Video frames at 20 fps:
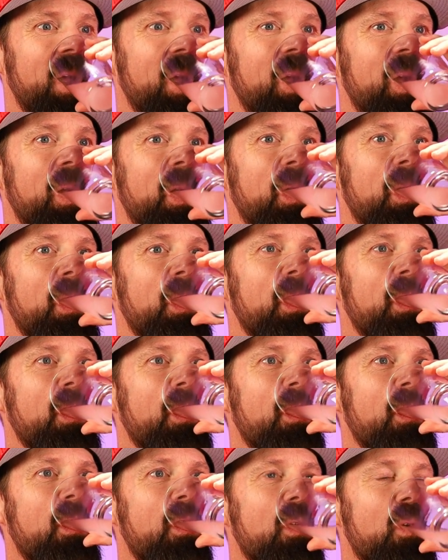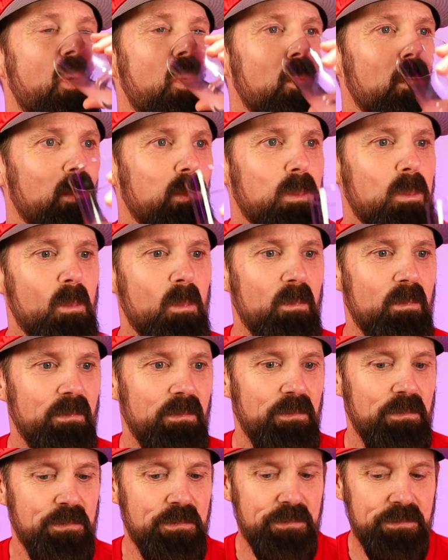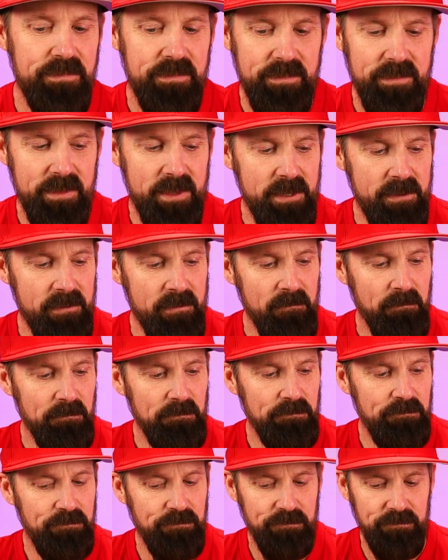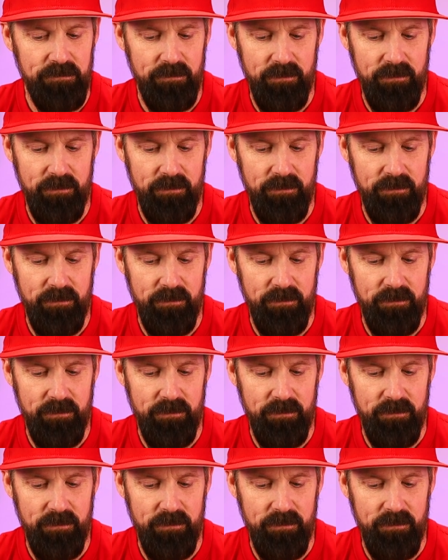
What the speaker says: Nothing is said.